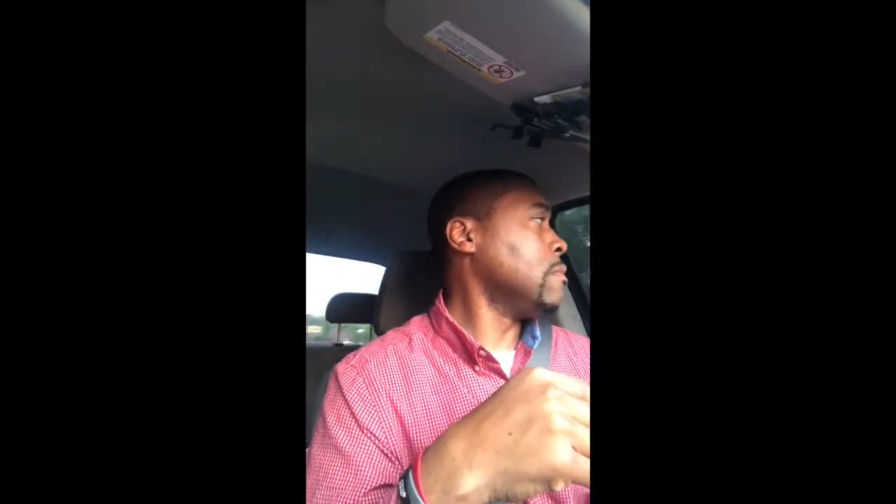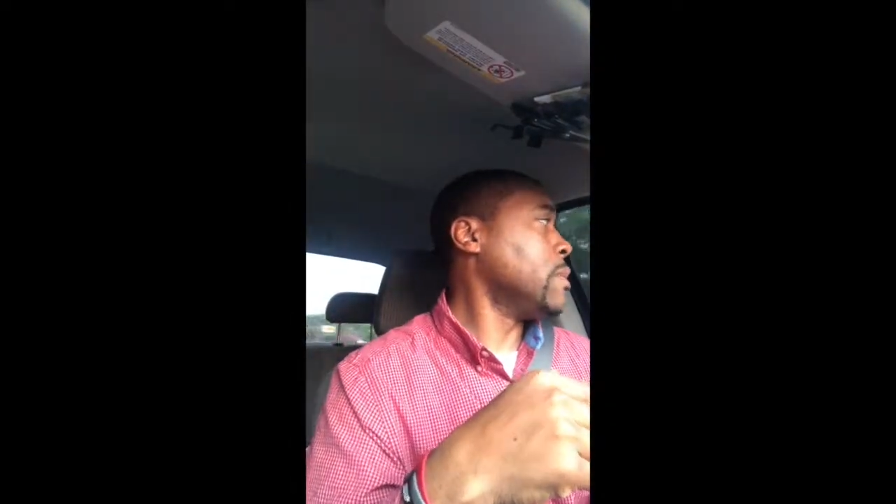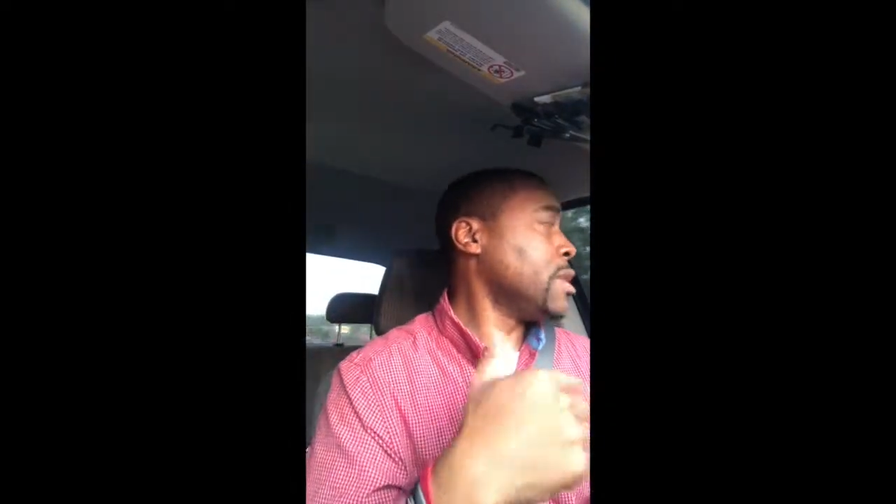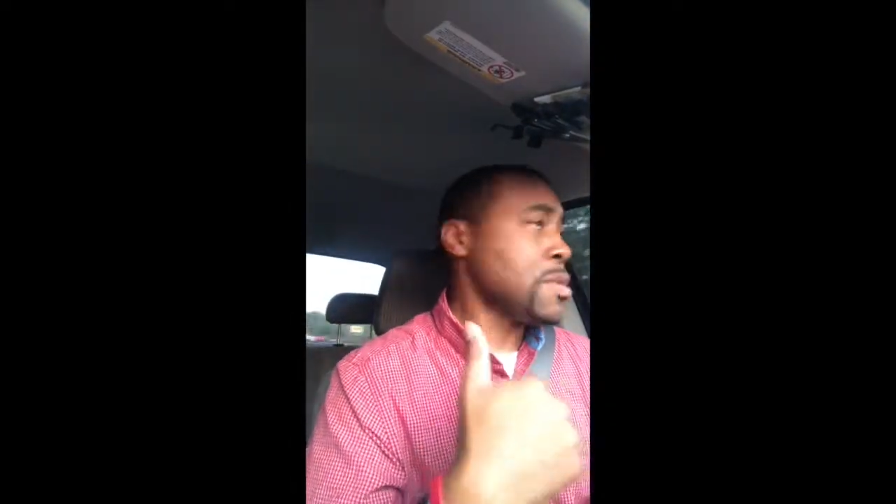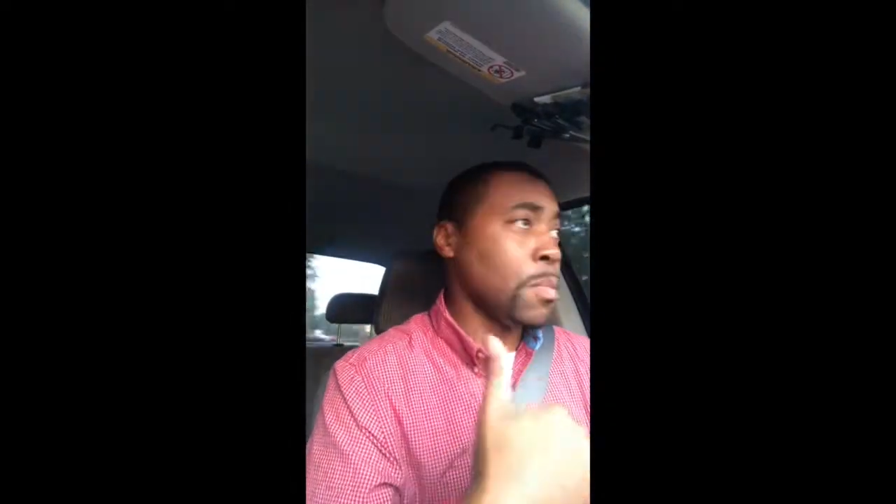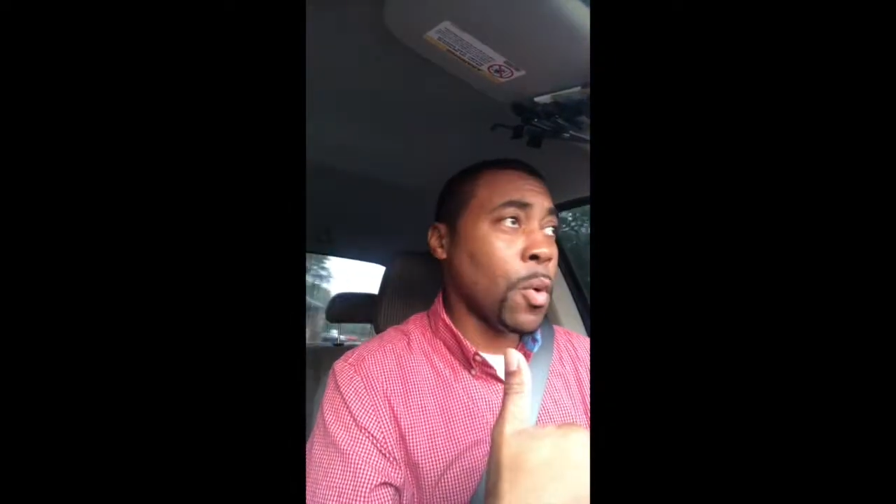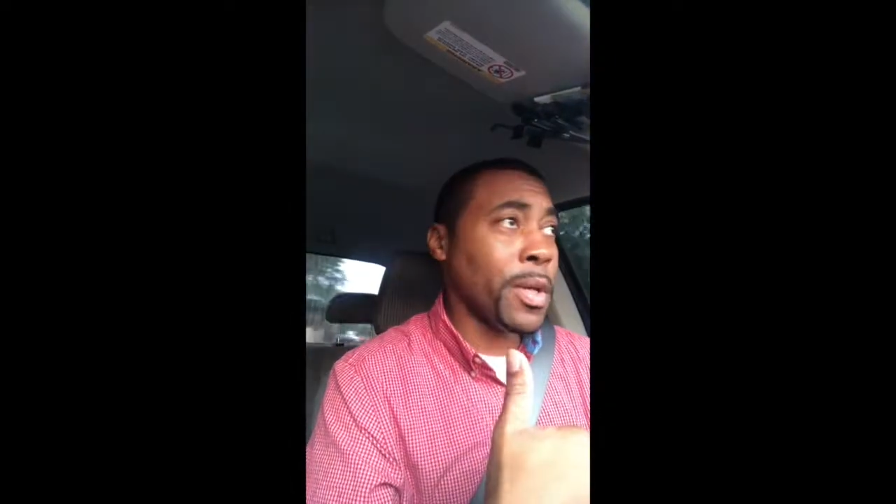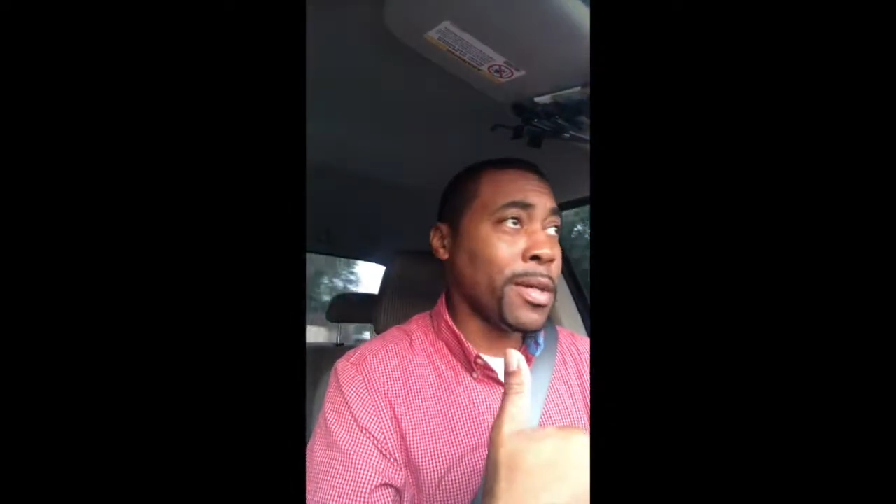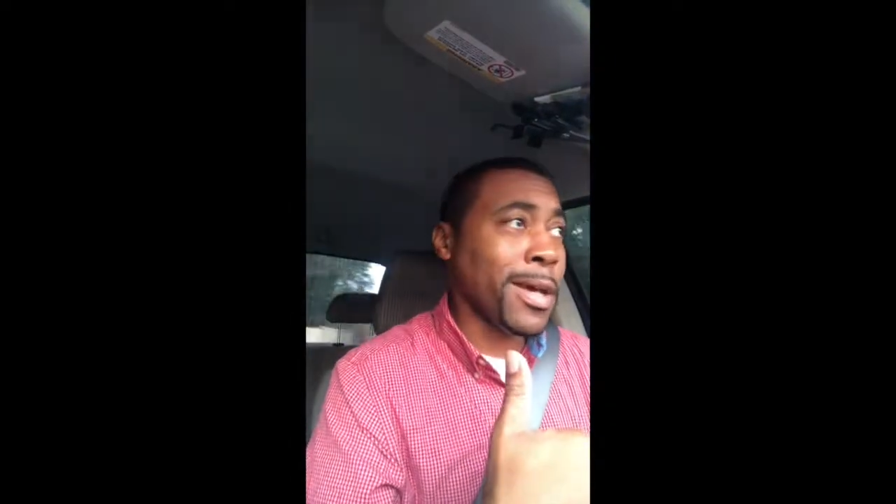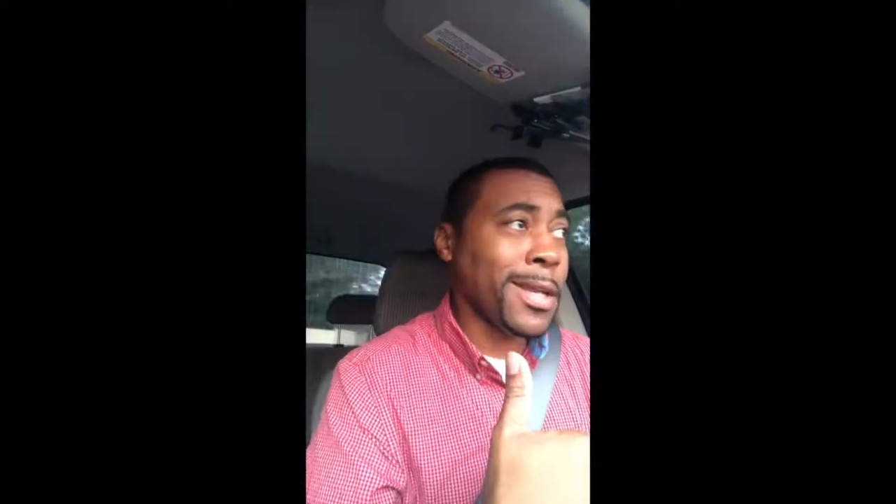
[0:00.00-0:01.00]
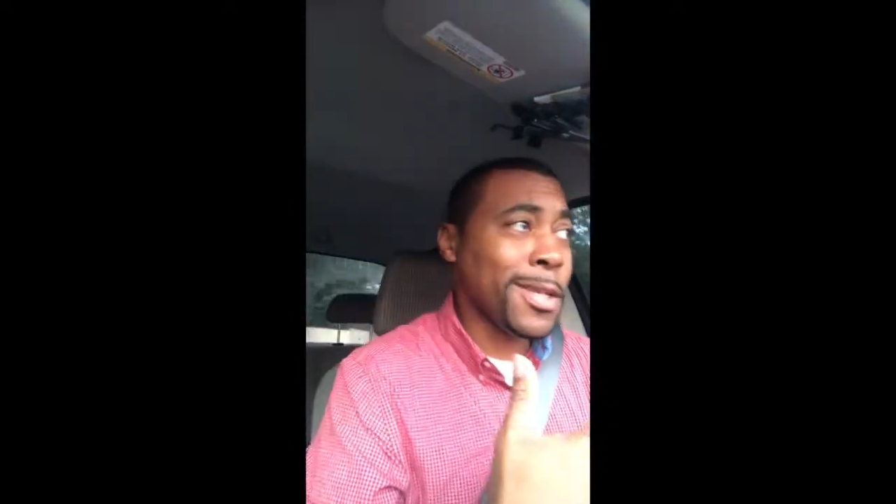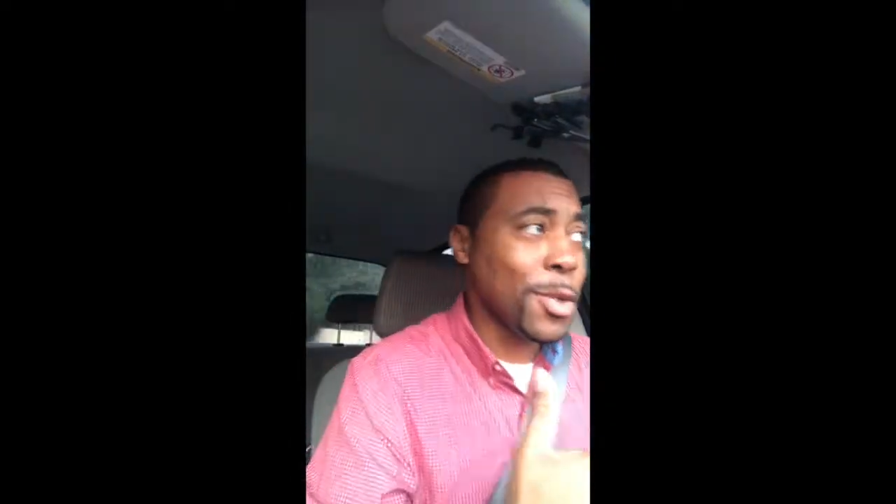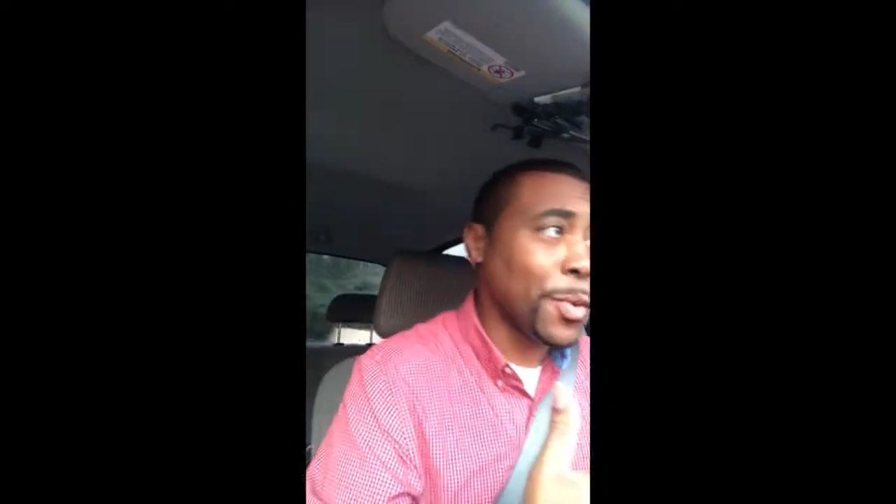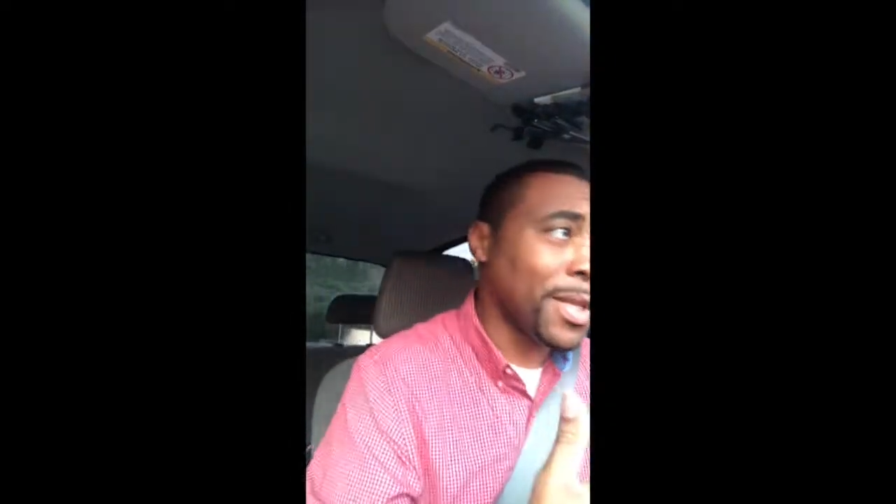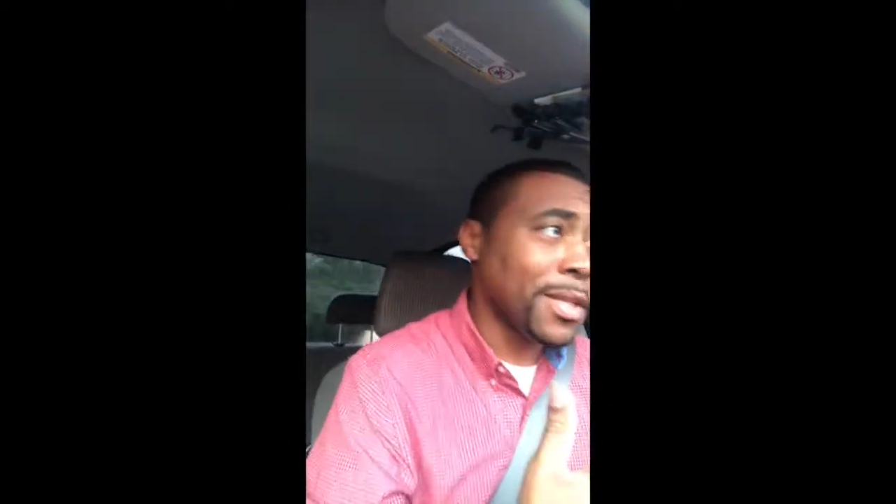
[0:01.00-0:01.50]
But this morning, I didn't
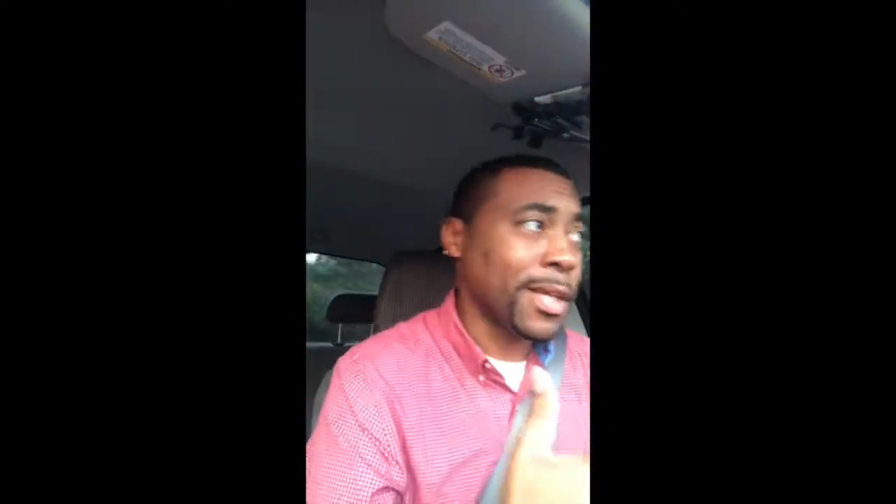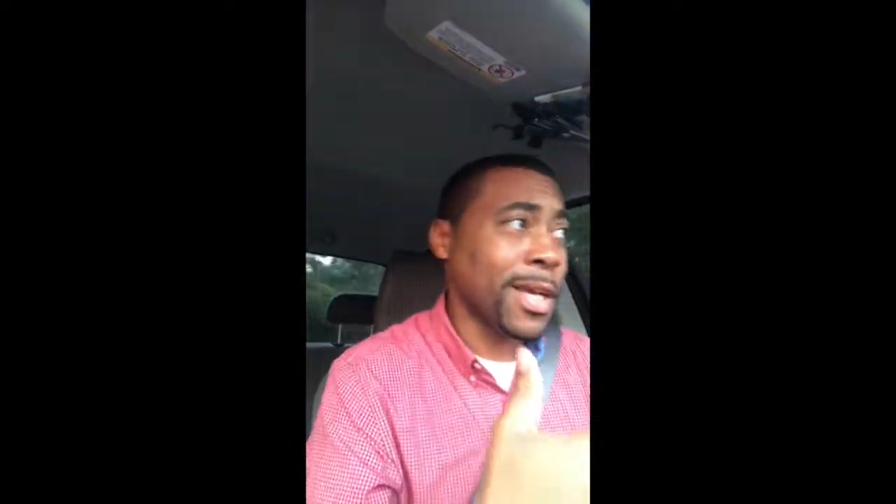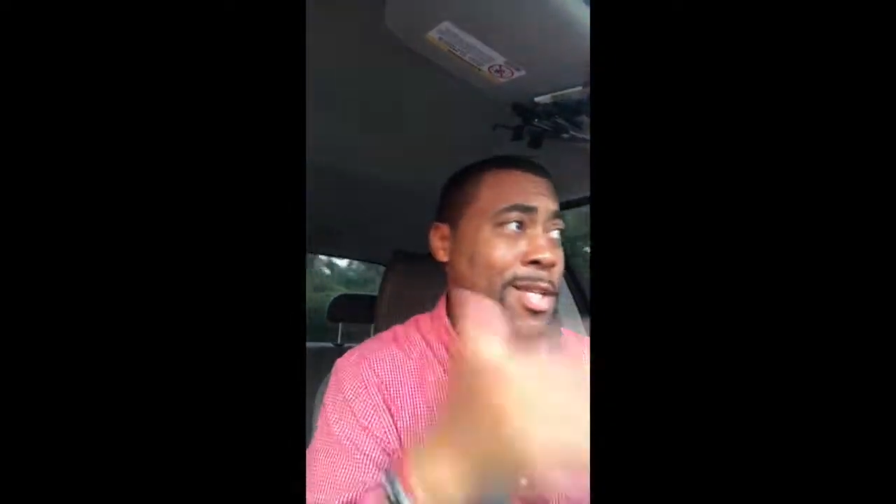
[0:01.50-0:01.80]
do anything.